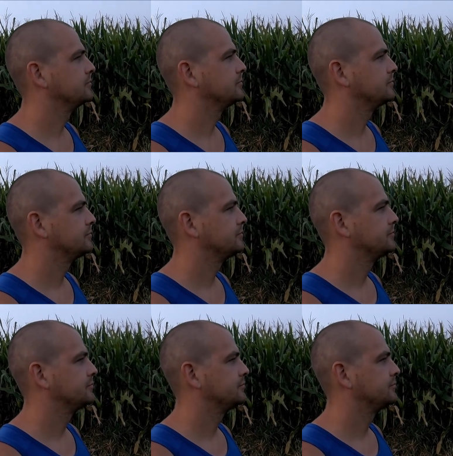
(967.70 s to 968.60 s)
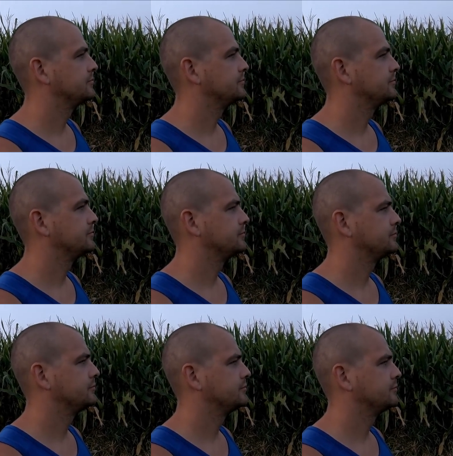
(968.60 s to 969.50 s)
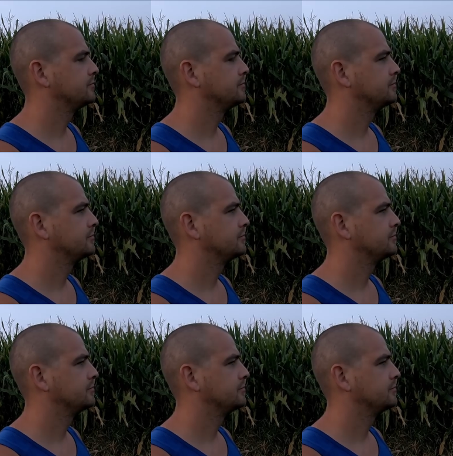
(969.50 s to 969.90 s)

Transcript: Nothing is said.